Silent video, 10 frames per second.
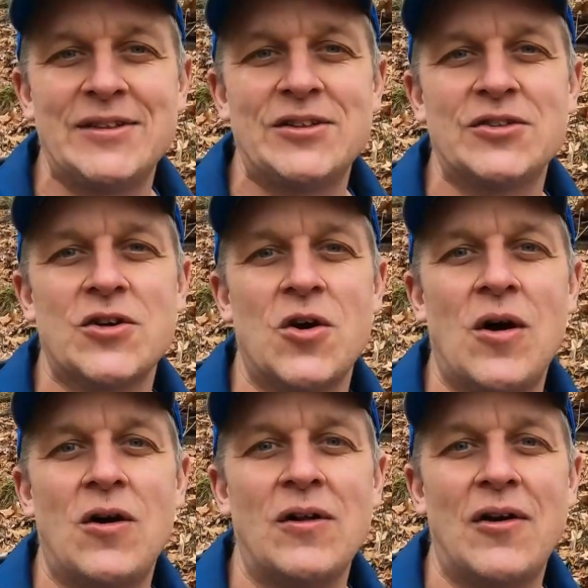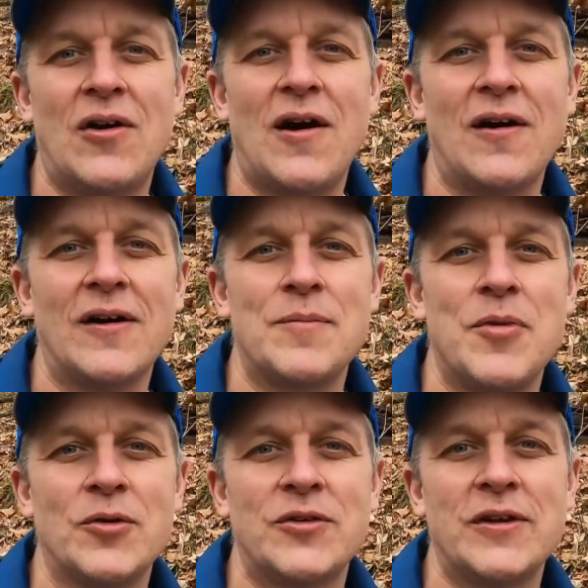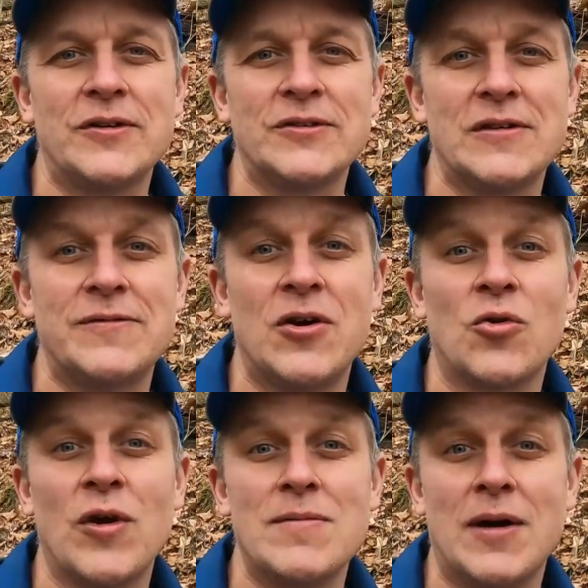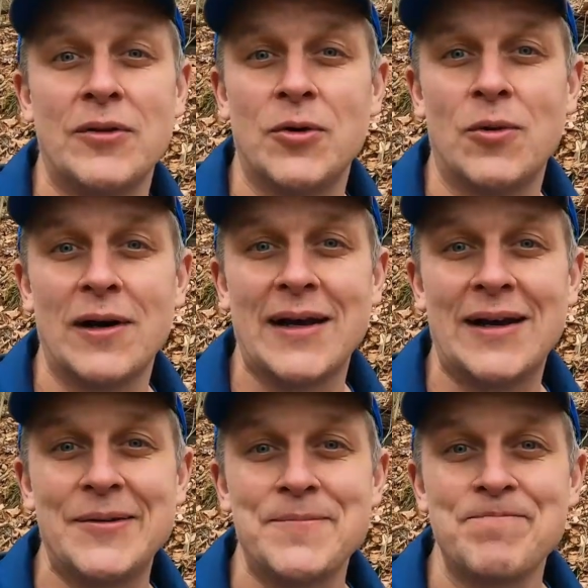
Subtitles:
to just go all out hard up those hills, and I felt great about the workout.